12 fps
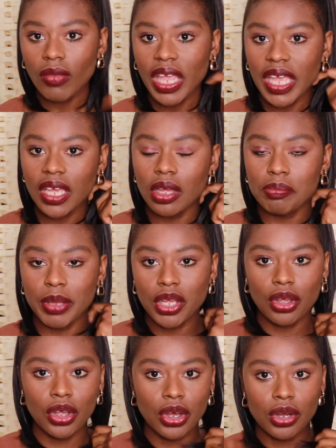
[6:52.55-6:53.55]
it can be
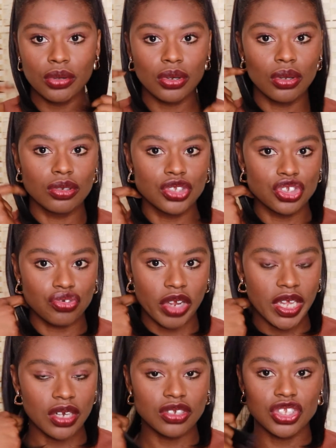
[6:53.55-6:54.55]
curled or
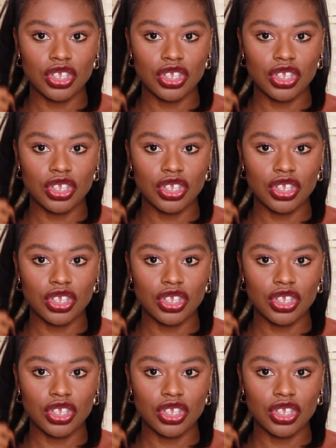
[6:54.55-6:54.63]
straightened.